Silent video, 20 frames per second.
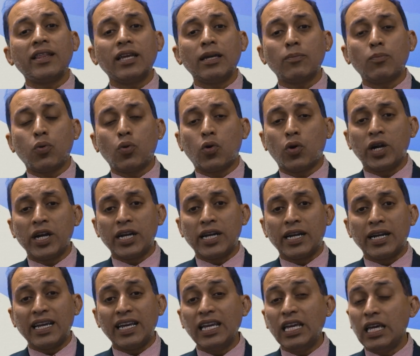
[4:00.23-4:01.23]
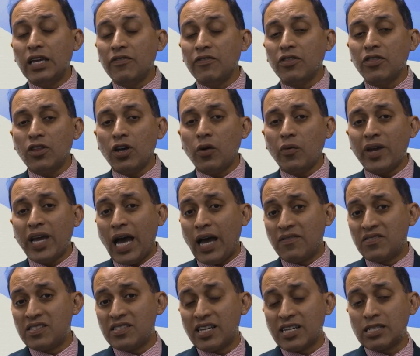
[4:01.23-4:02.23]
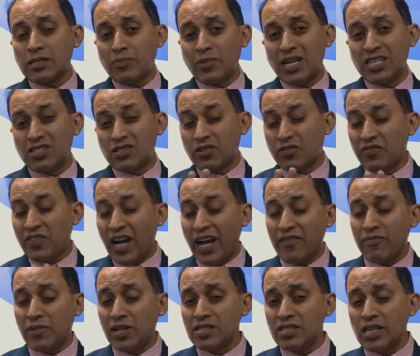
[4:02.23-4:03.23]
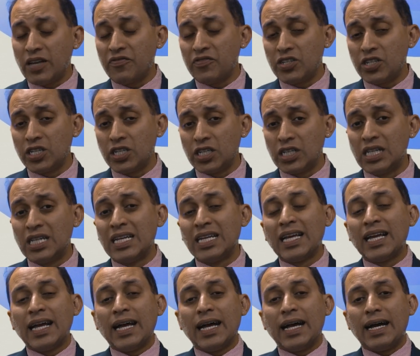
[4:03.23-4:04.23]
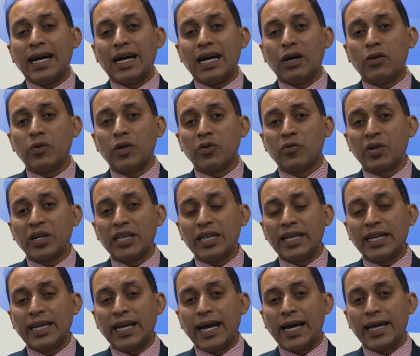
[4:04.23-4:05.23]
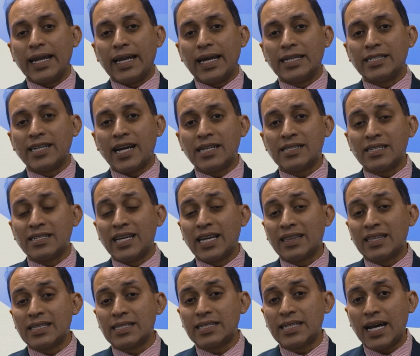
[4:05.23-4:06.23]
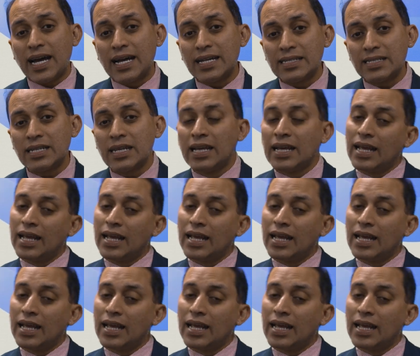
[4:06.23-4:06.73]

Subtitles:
important, even though we have 6 months or 5 months left till we really get a chance to take this test,